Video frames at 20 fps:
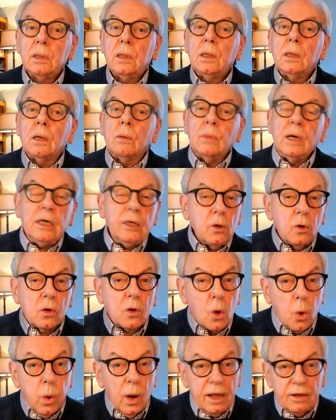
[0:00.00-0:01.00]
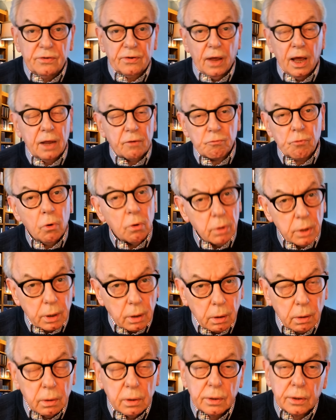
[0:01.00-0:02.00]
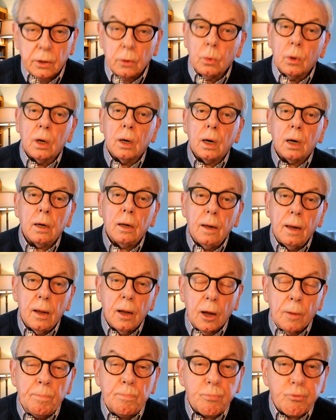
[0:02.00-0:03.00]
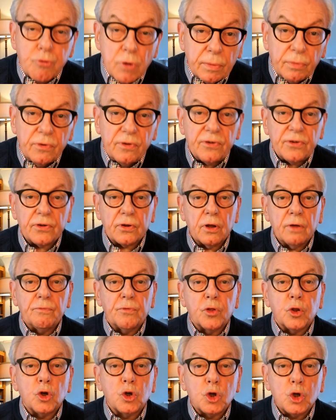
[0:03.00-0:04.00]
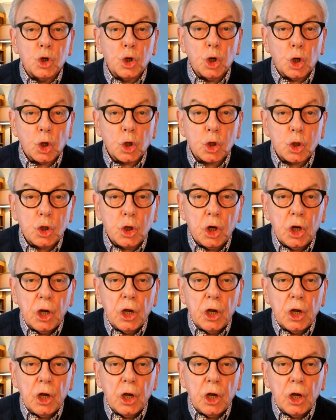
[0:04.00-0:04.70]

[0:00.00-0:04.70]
well, you're quasi-royal. You are a prince of the church.